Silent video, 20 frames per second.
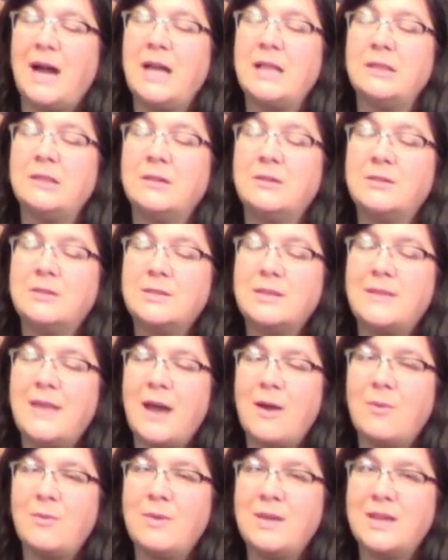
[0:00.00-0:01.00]
learned in
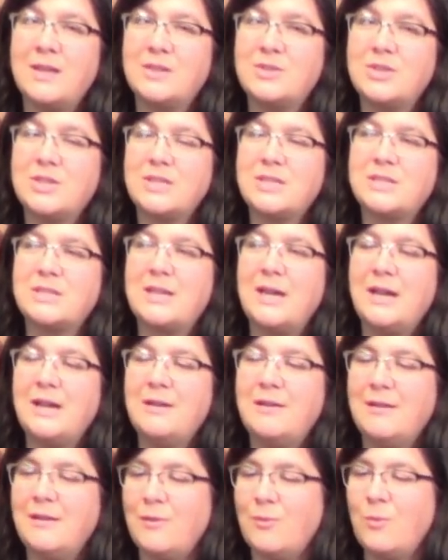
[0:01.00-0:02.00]
that week just
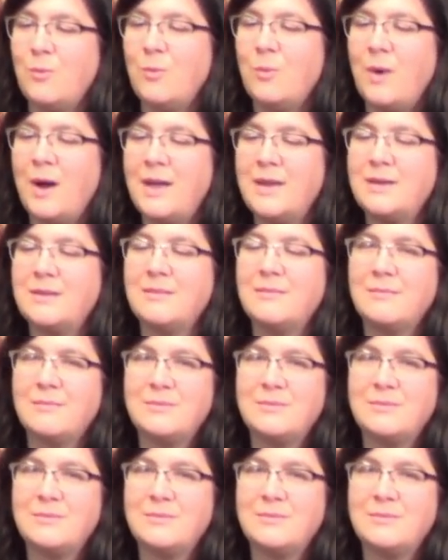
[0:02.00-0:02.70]
what